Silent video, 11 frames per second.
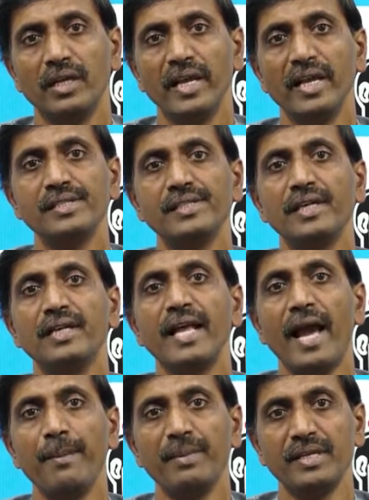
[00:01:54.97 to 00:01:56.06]
hair cell
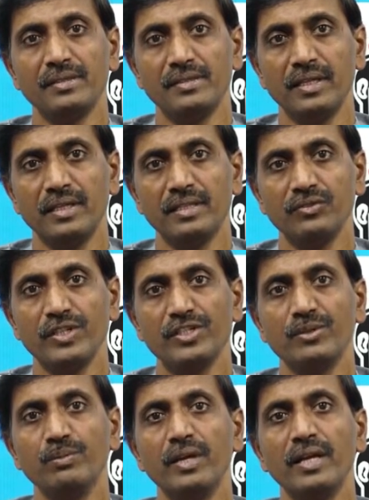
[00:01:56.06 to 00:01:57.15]
damage, that is
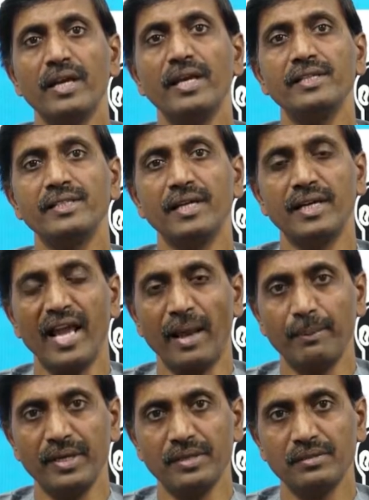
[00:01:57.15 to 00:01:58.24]
vestibular hair cell
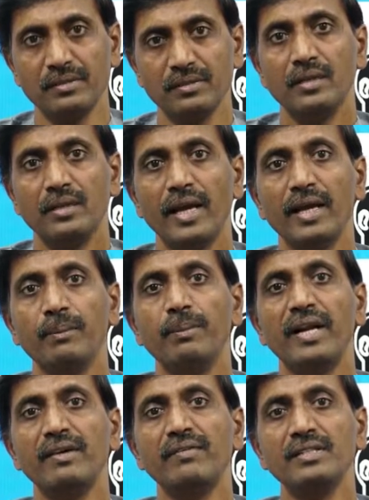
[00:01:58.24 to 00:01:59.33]
damage and
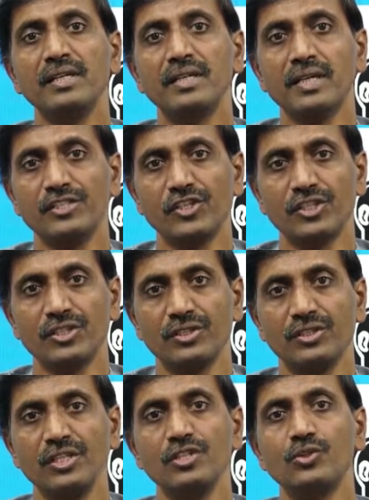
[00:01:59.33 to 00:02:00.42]
blood vessel
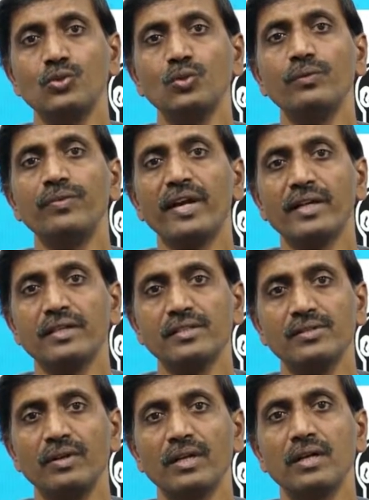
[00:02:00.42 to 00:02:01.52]
constriction. These two
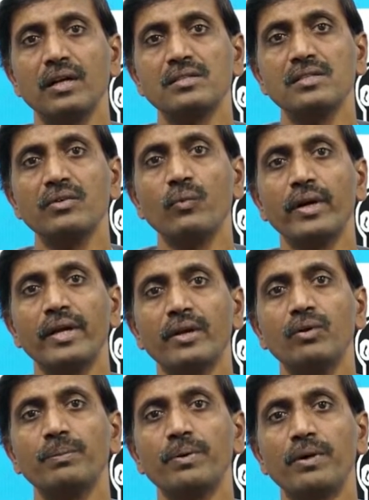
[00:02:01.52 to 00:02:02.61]
factors will cause the vertigo